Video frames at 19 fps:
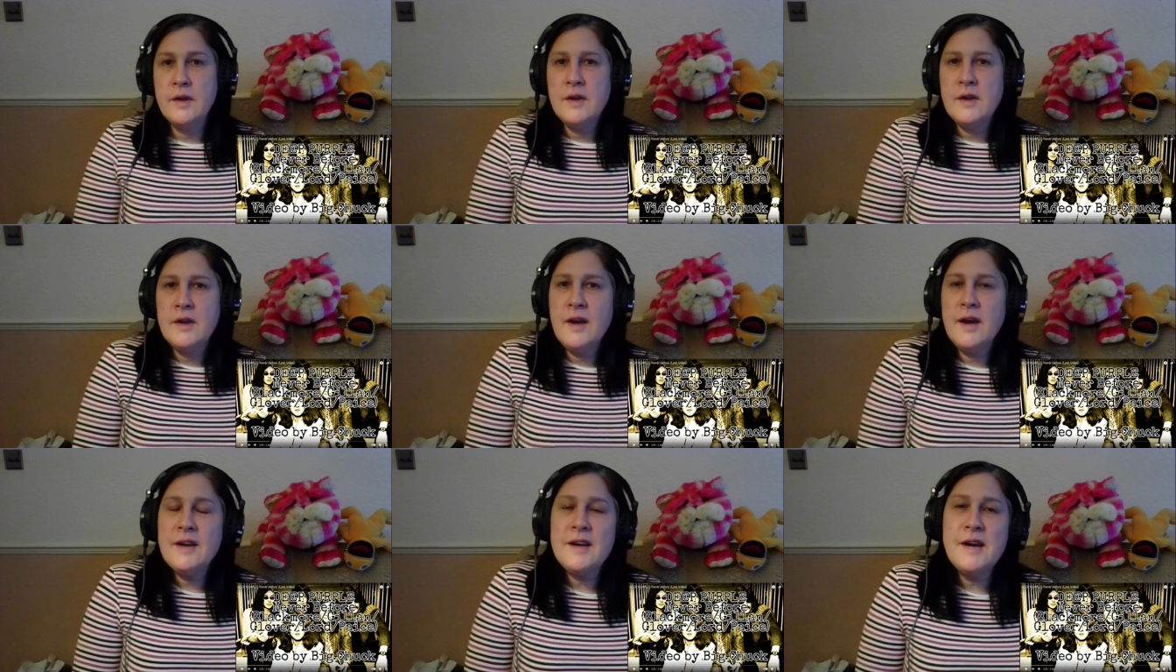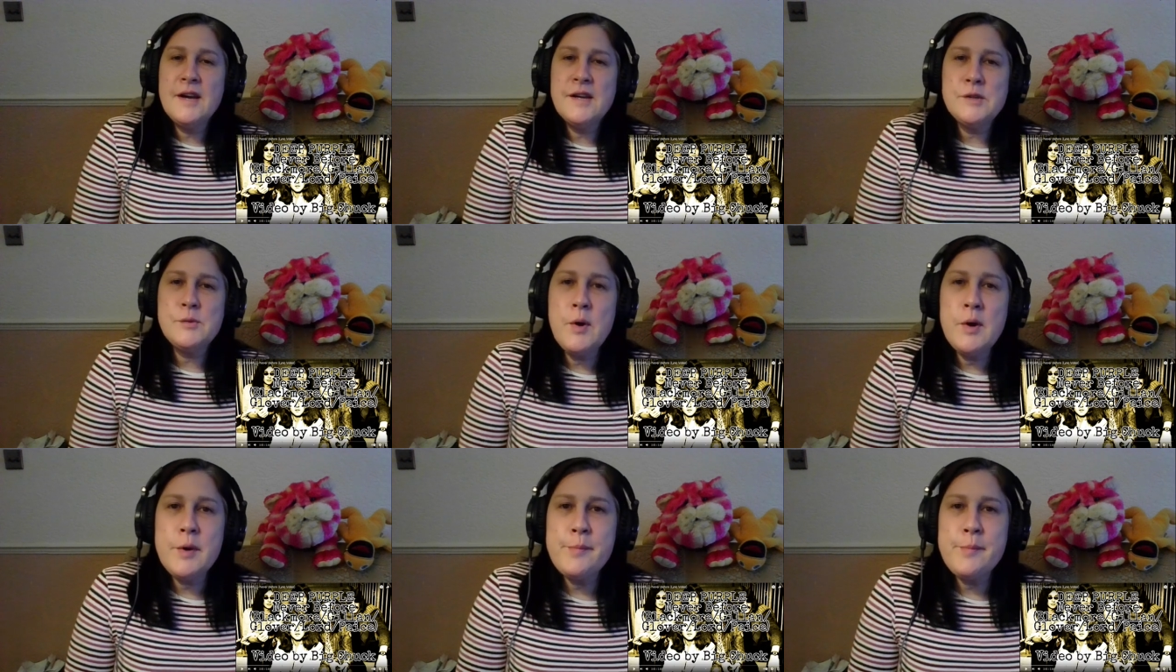Hi guys,
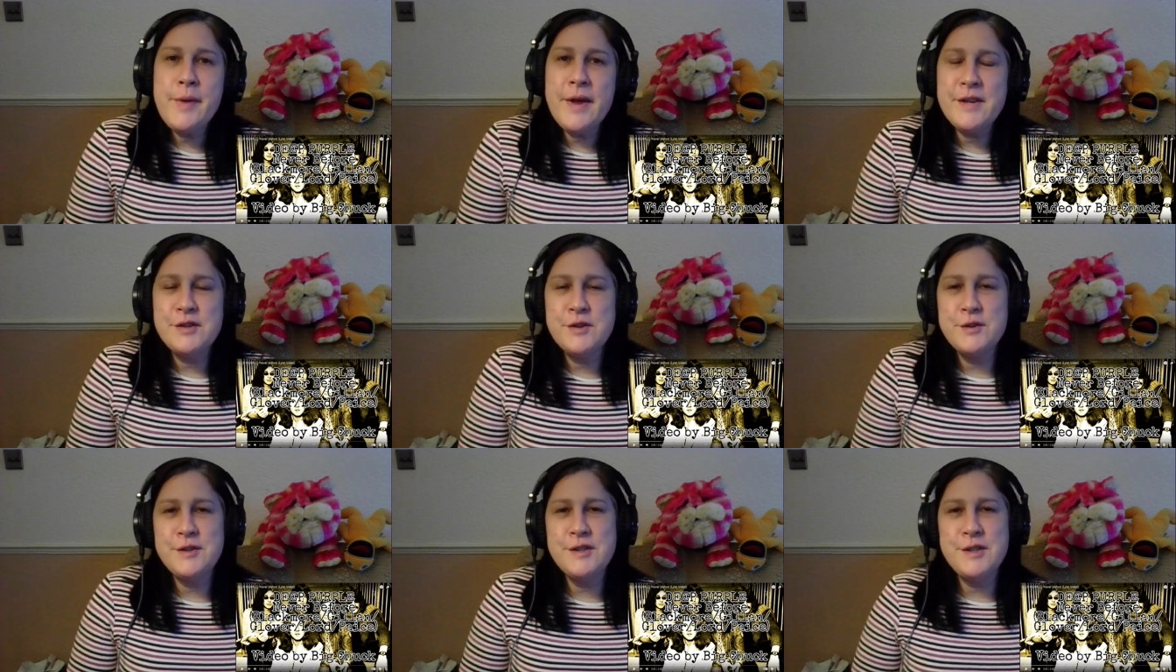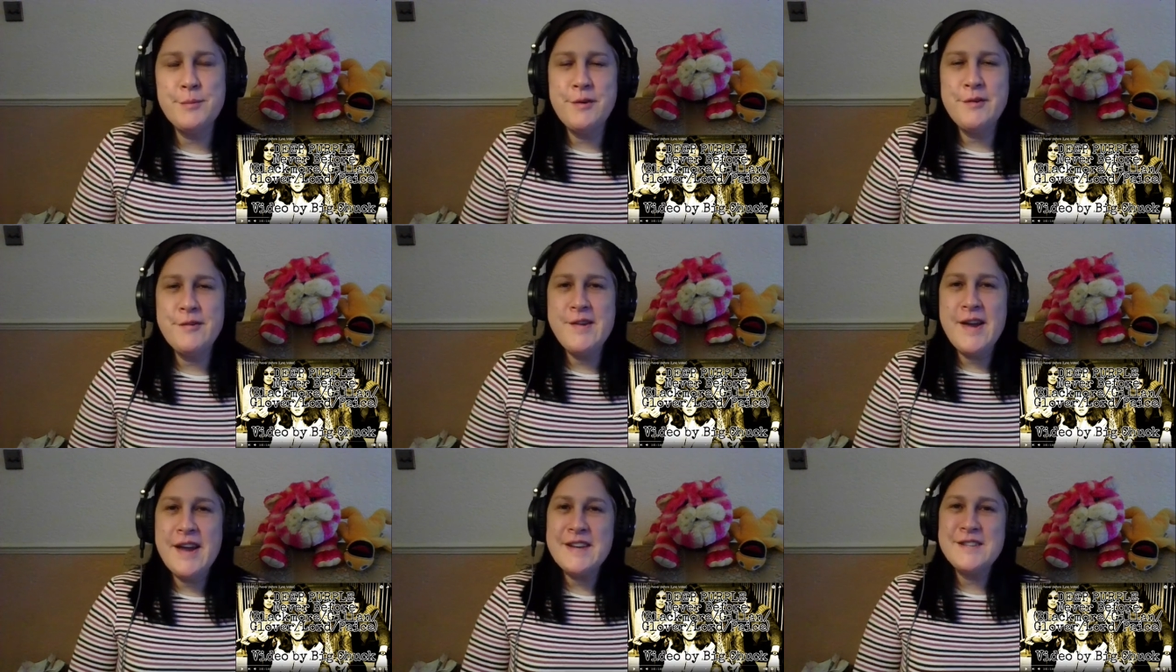welcome back to GP
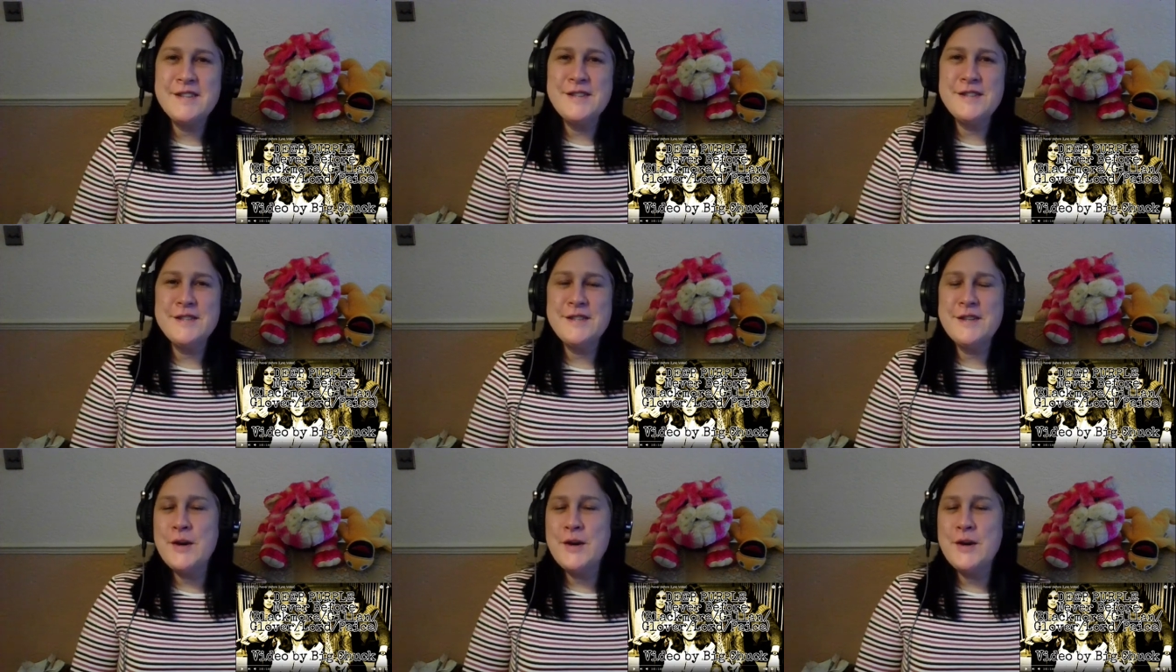Reactions.